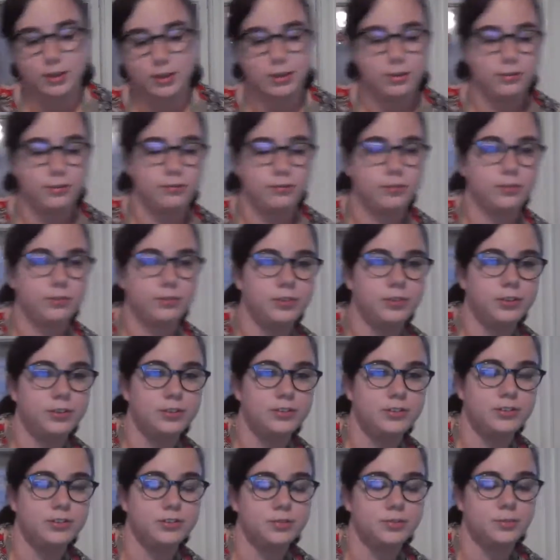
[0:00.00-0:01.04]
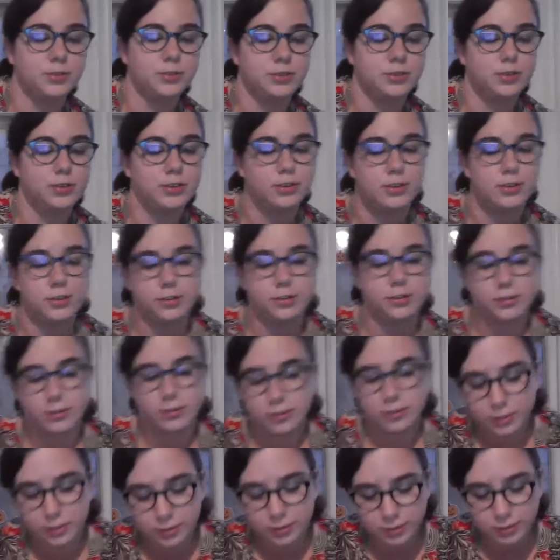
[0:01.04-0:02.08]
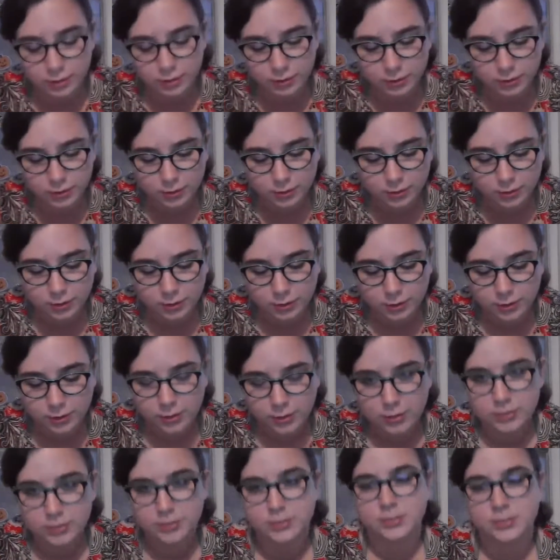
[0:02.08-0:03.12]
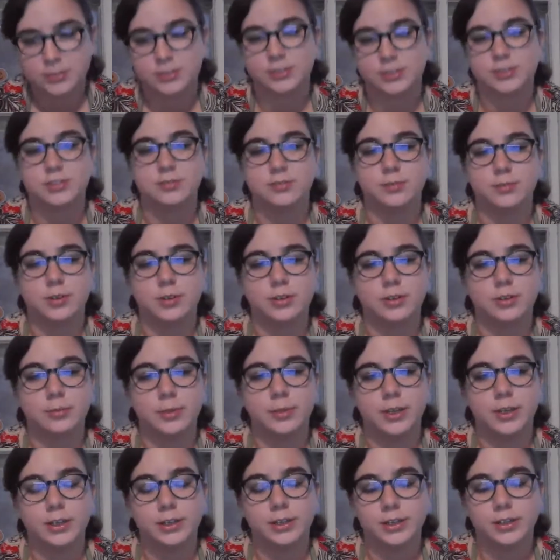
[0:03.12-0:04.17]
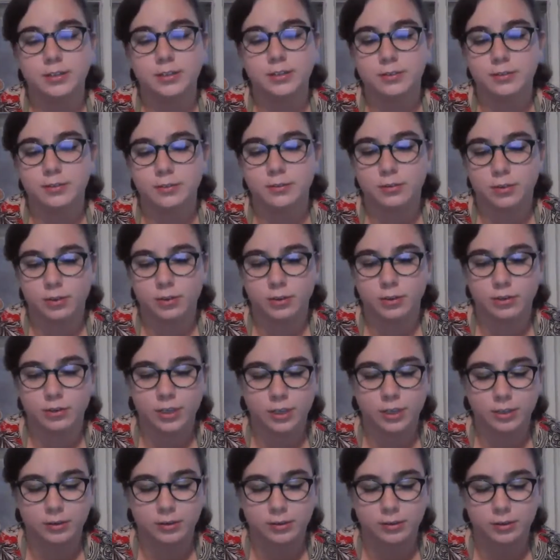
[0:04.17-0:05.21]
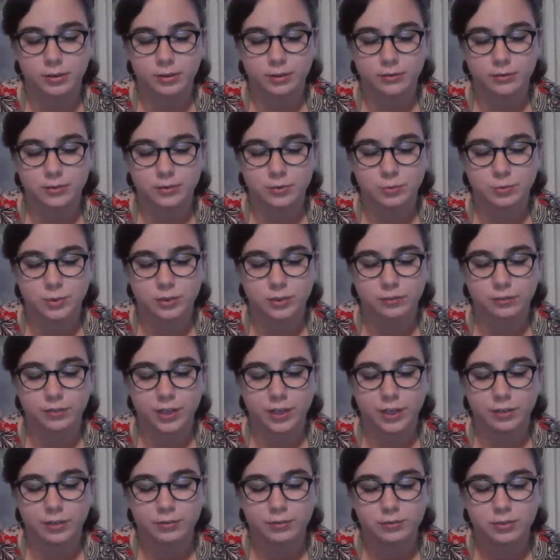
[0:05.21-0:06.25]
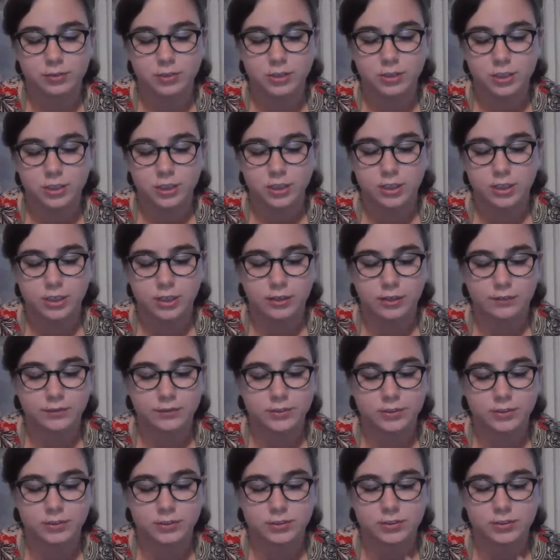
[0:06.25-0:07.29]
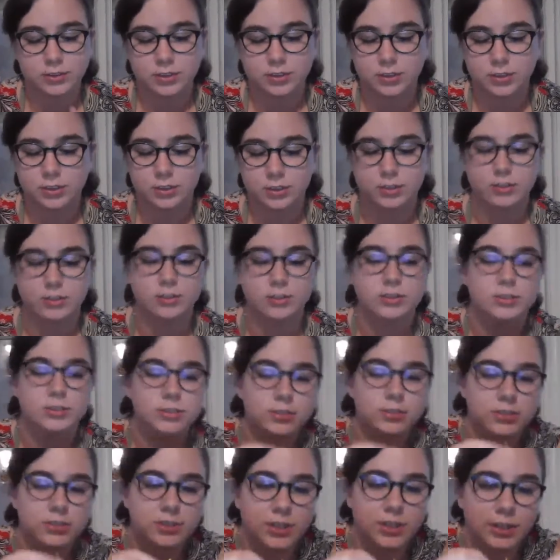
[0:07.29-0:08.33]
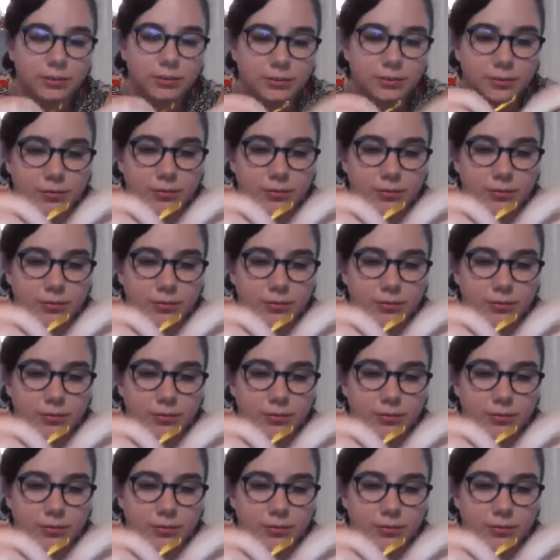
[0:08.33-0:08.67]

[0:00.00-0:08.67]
And we're going to just put our stitch marker back in. Okay, that was one round of just, see how we're